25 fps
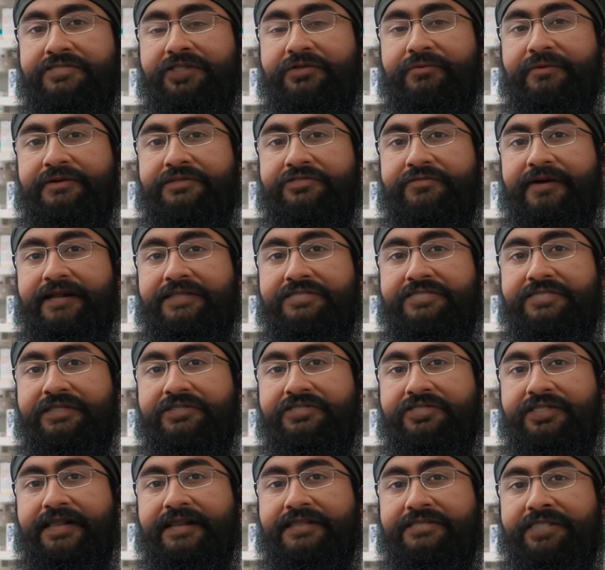To
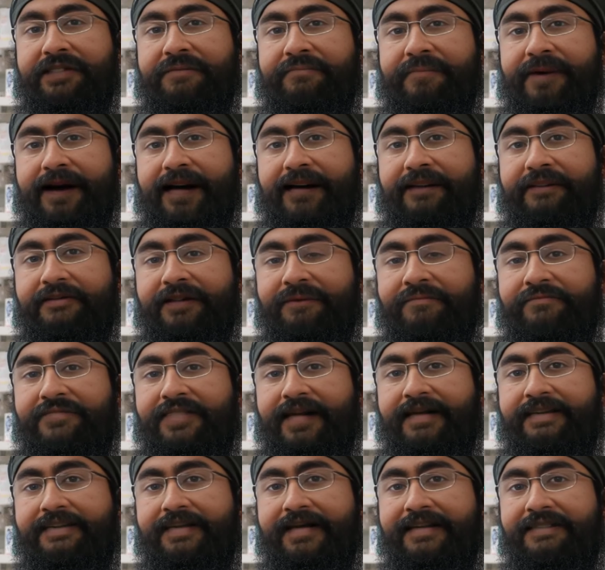address the changing pattern
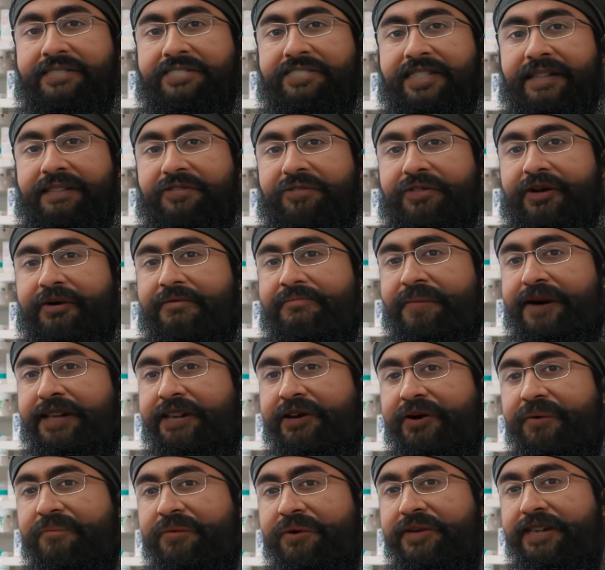of dengue
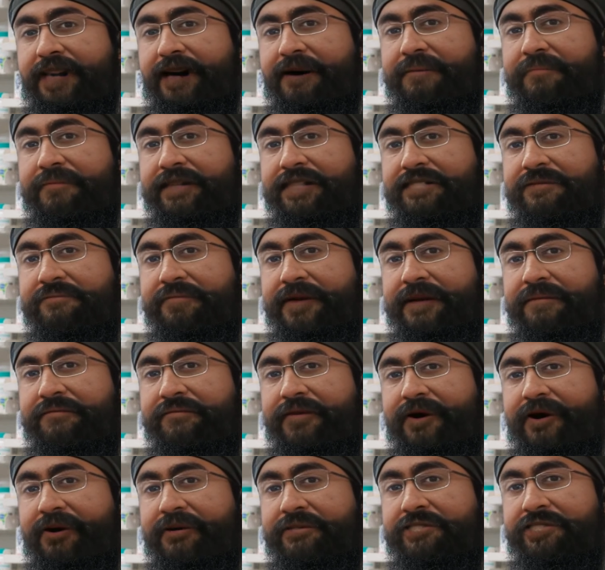syndrome and overcome these
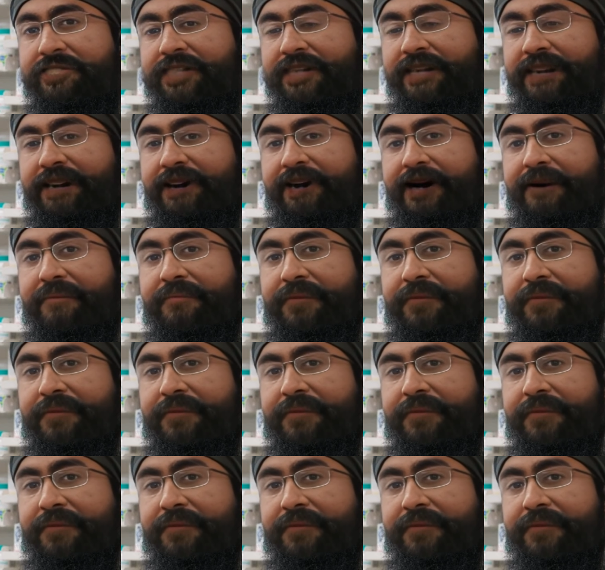pitfalls,